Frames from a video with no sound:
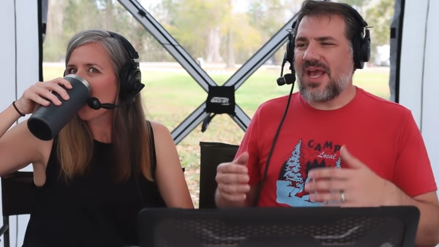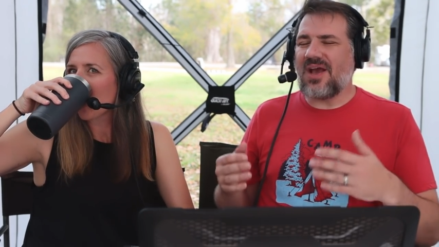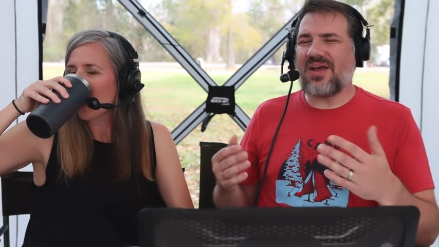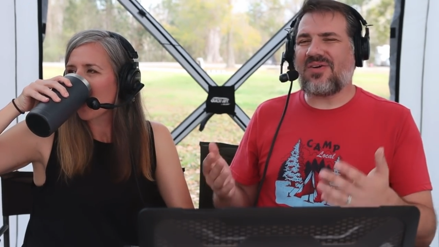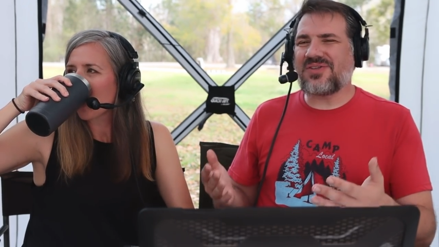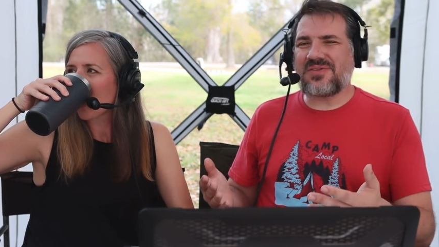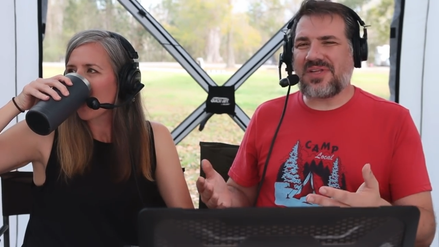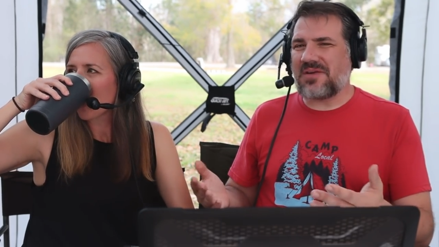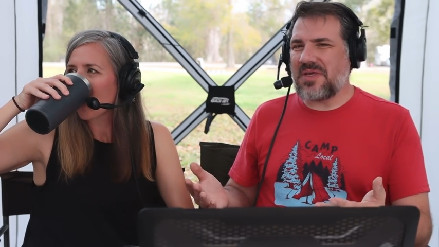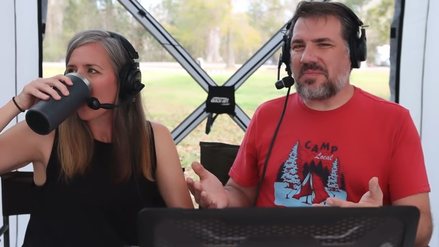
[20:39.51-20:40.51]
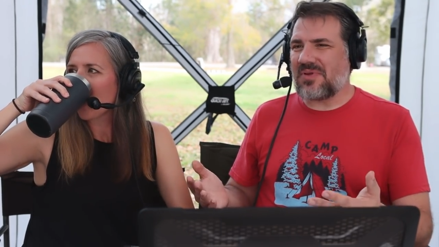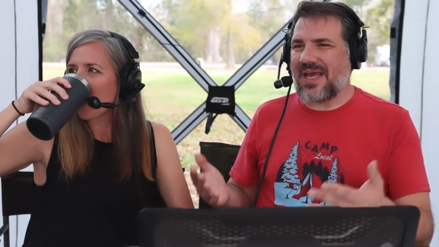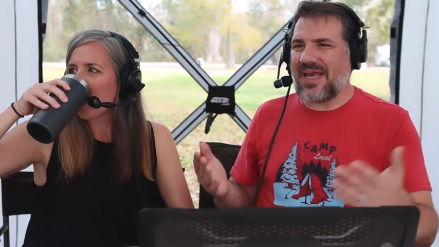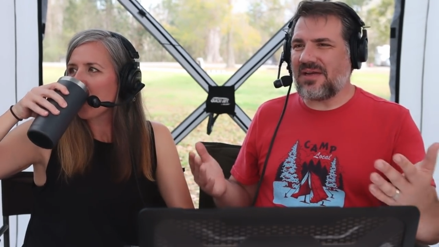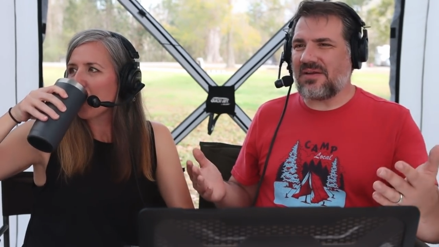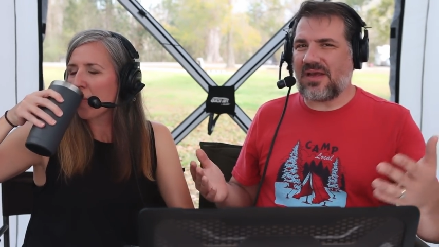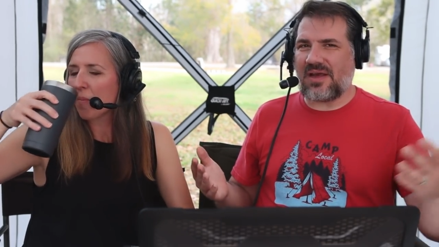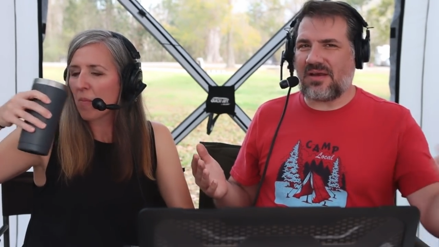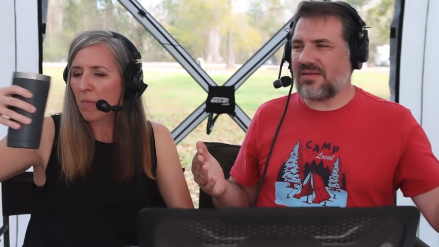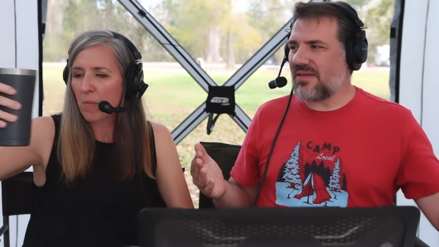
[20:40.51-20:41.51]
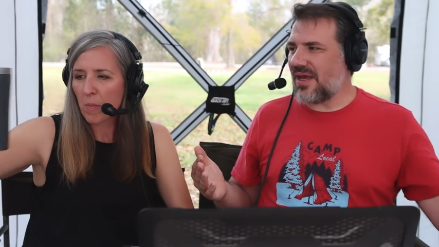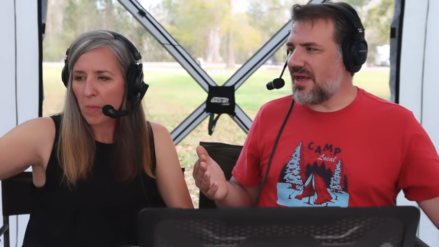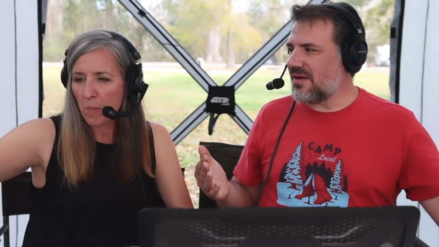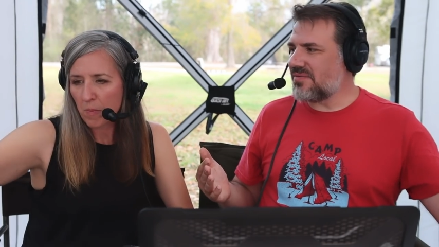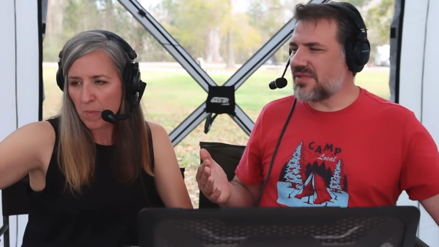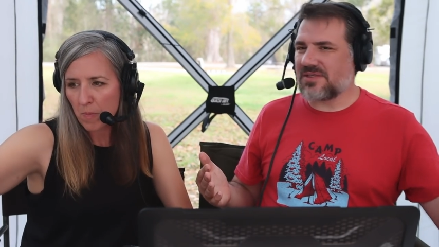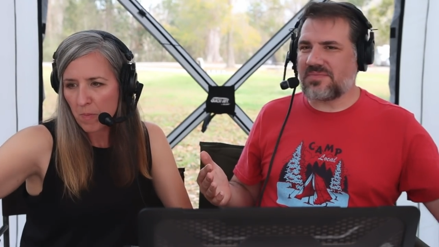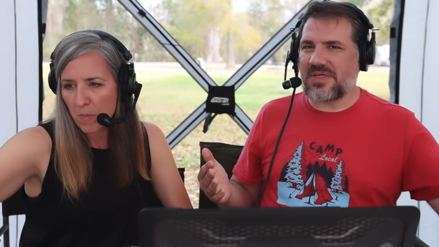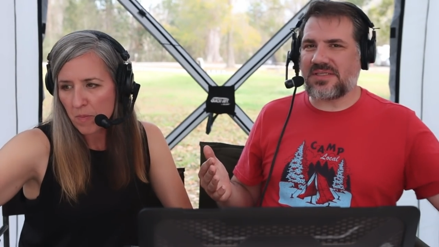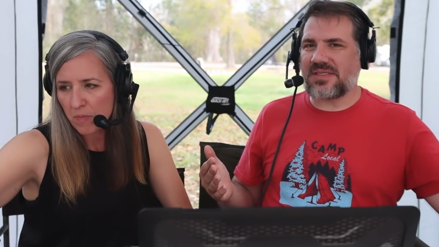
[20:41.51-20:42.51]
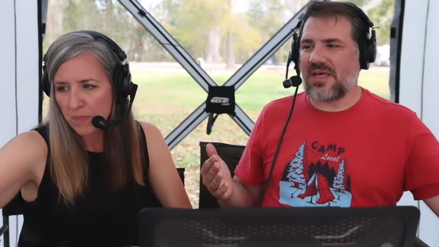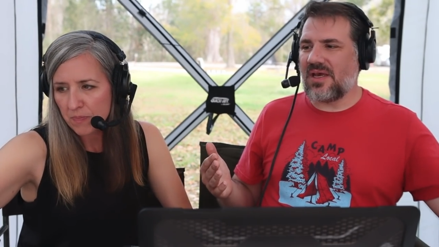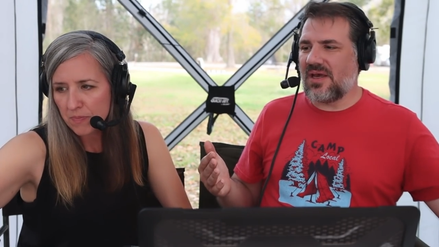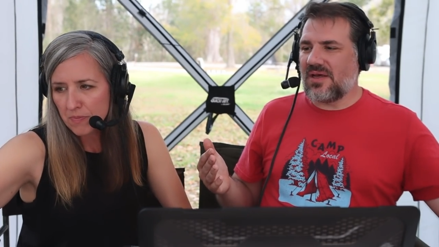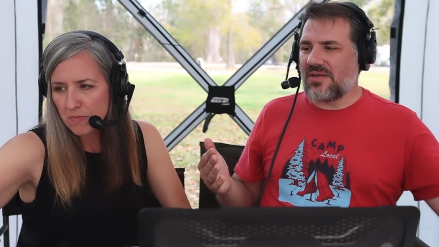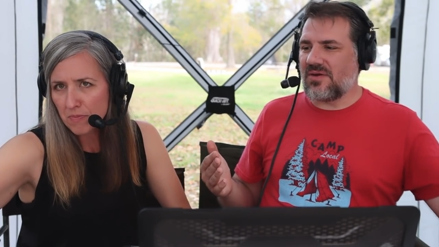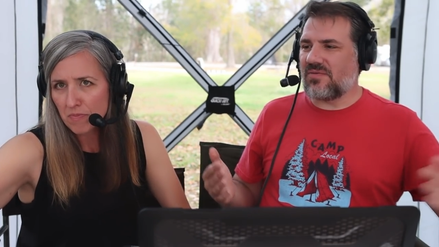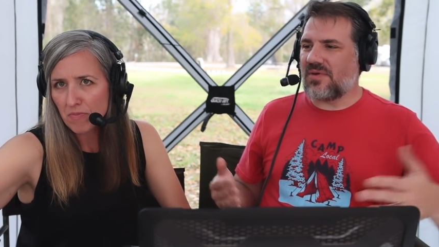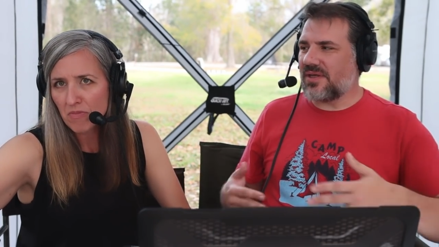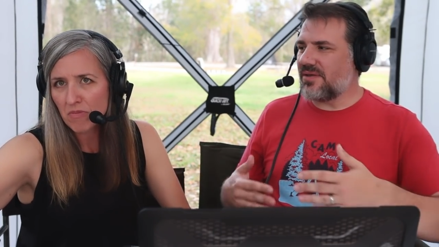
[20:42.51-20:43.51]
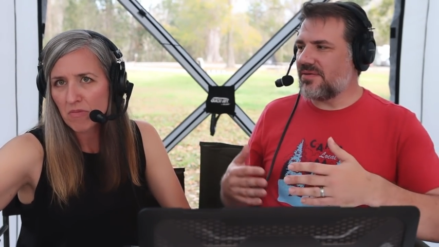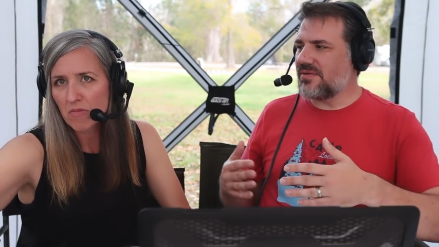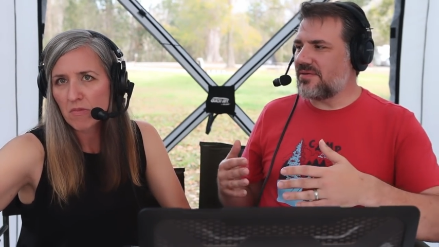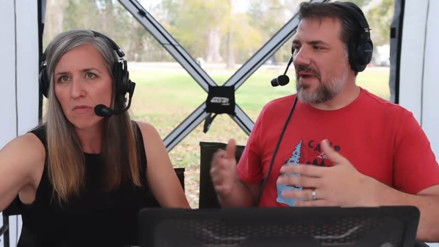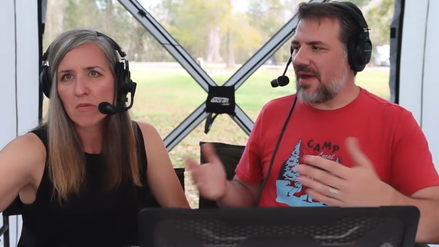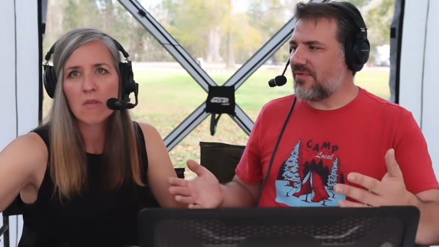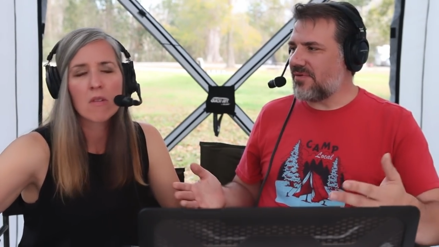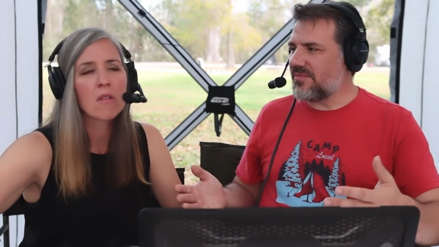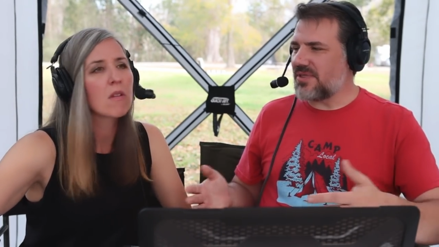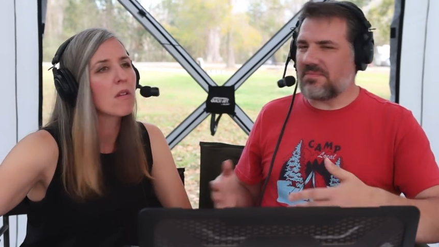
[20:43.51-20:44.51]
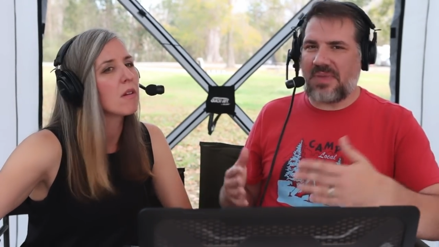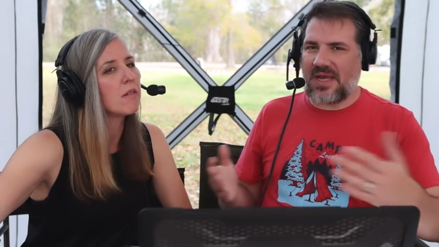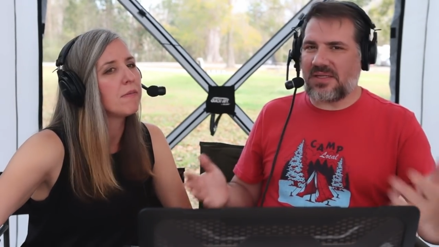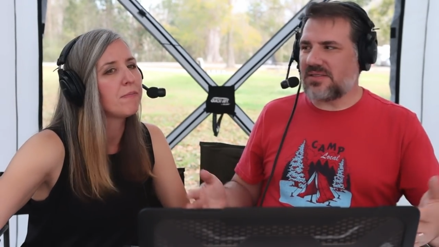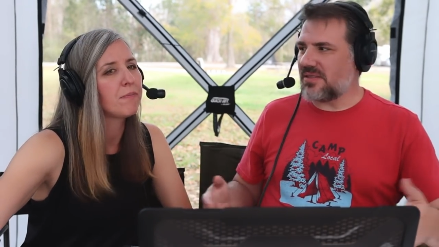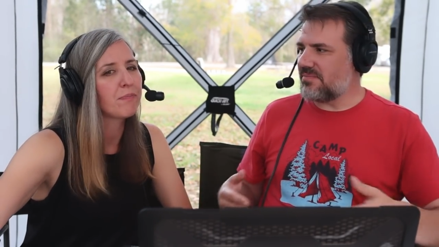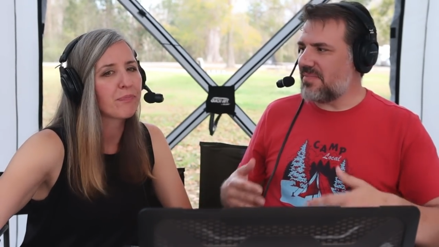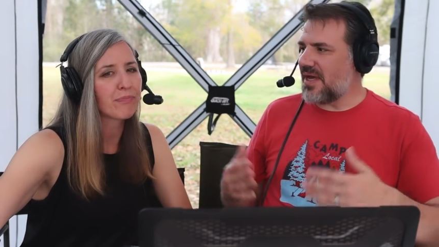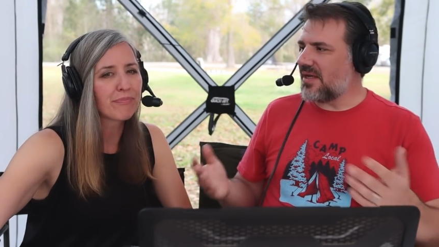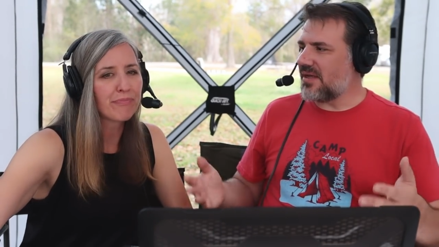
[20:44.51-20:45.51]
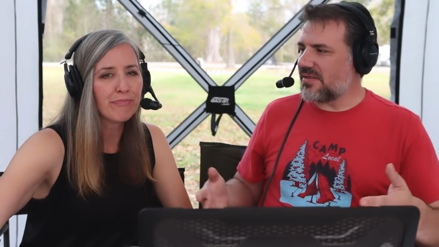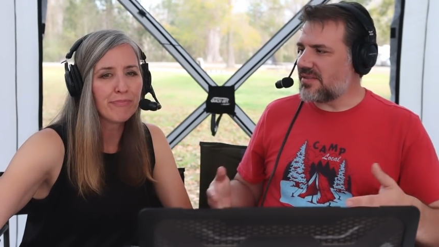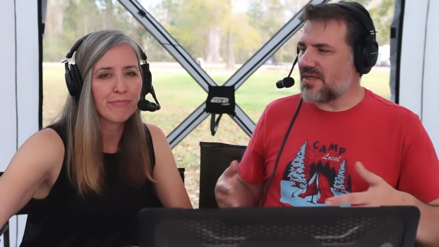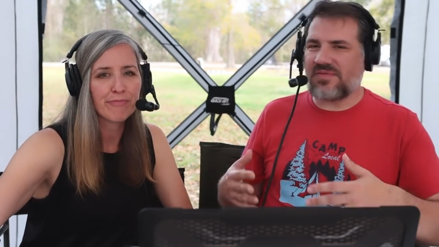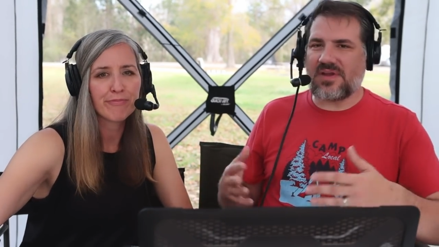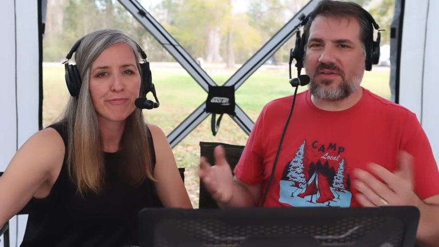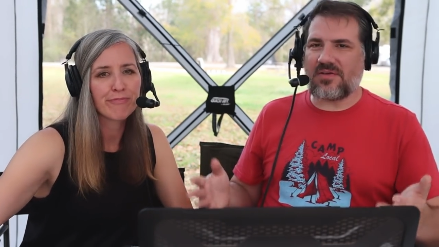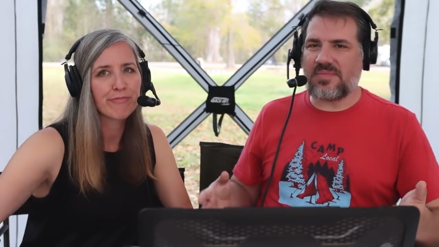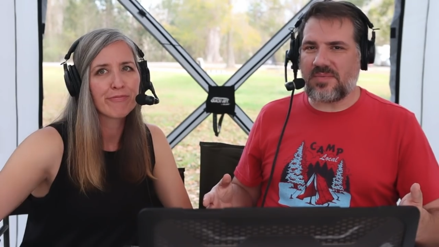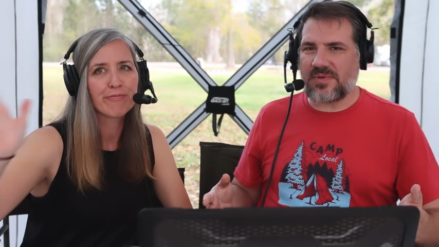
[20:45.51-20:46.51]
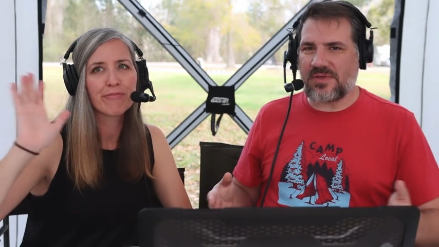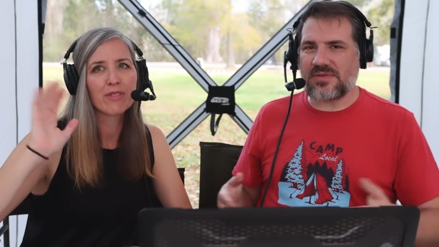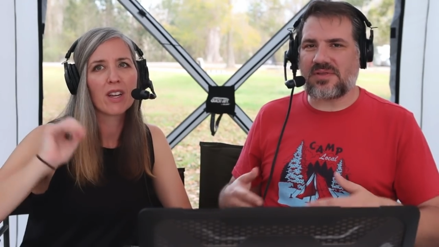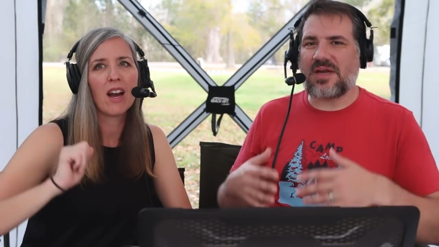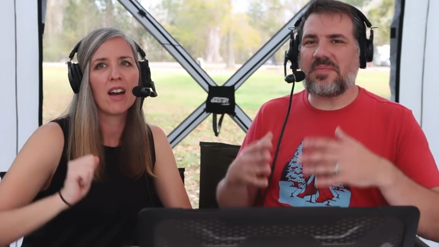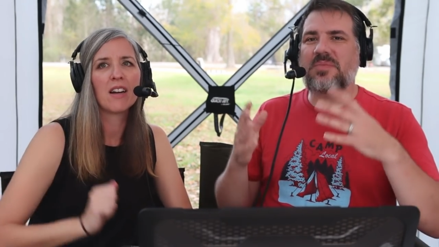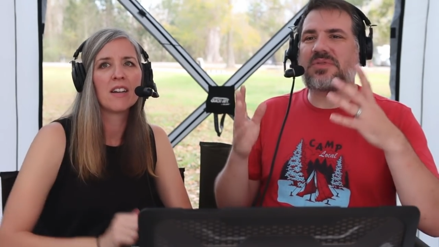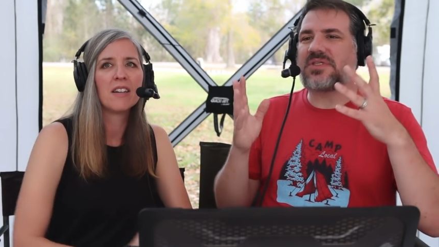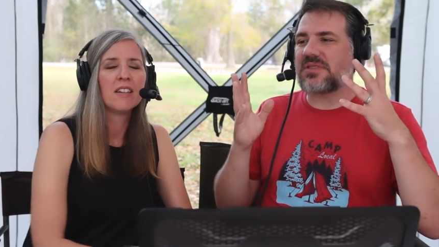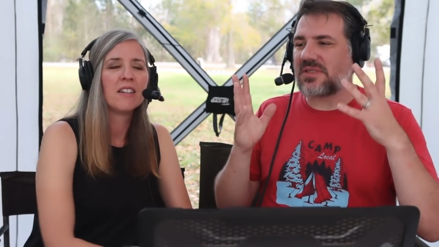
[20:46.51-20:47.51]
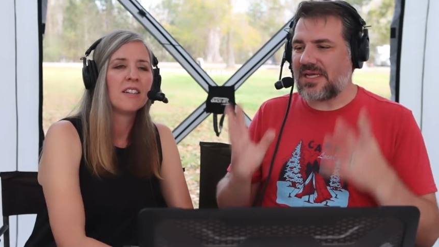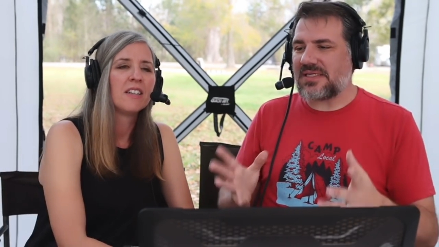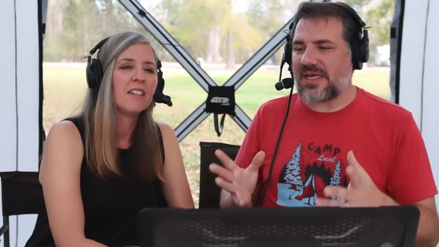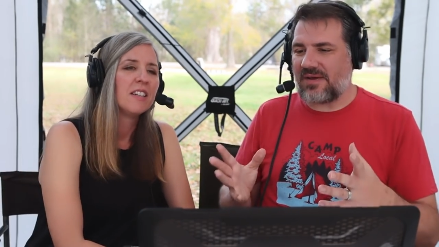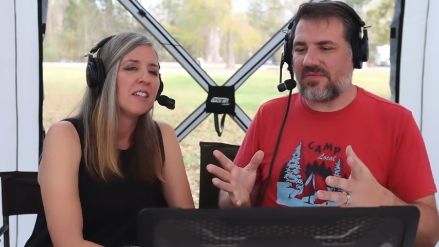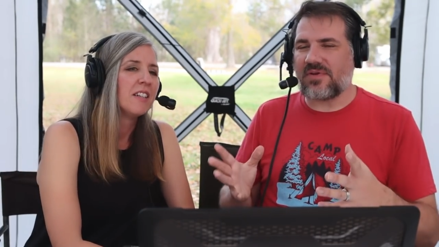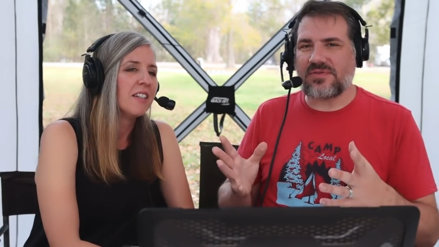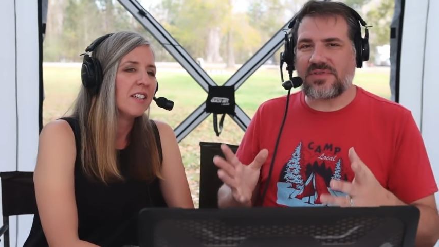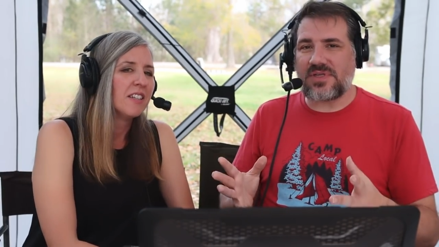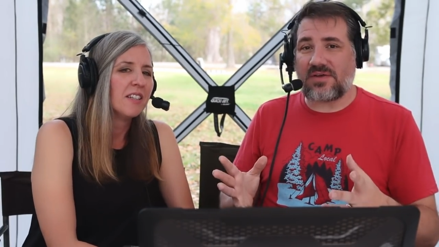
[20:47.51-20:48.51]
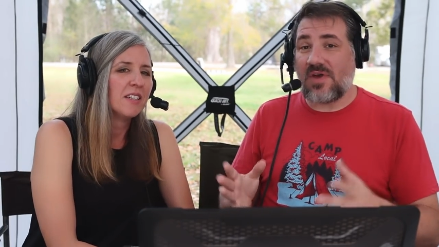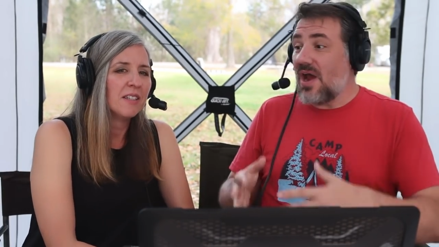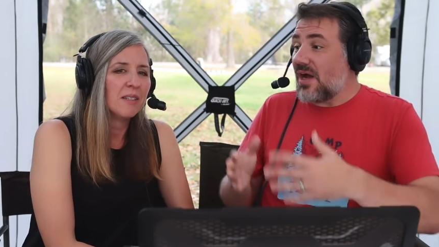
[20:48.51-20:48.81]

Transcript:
Speaker 1: Uh, also, a lot of people hate uh, they hate hotels because they don't want to use bathrooms and beds and bedding and stuff that other people use. A lot of people just like to have their own stuff.